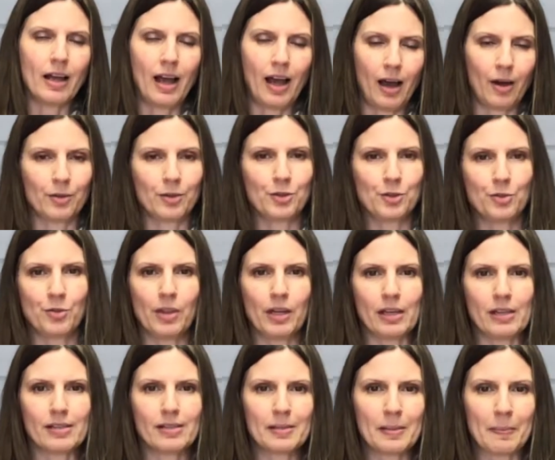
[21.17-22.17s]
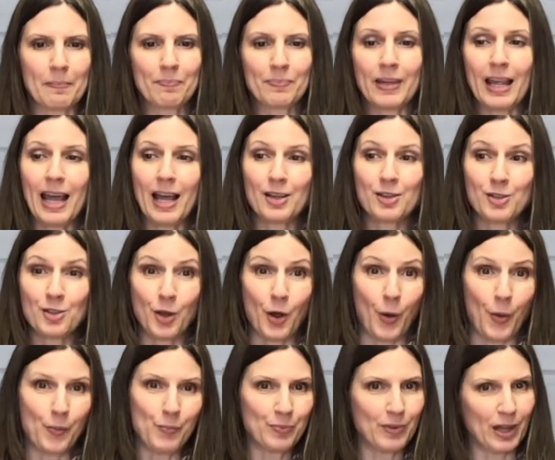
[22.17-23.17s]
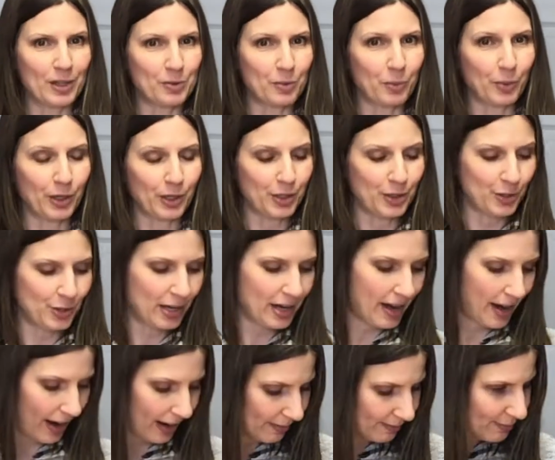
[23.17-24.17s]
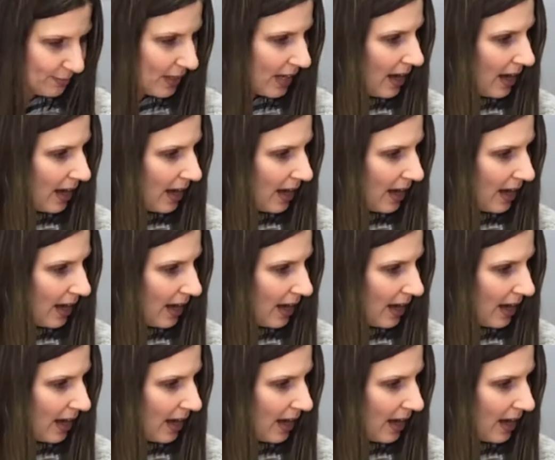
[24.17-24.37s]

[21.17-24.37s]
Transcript: how to do this. So that's what we're going to do today.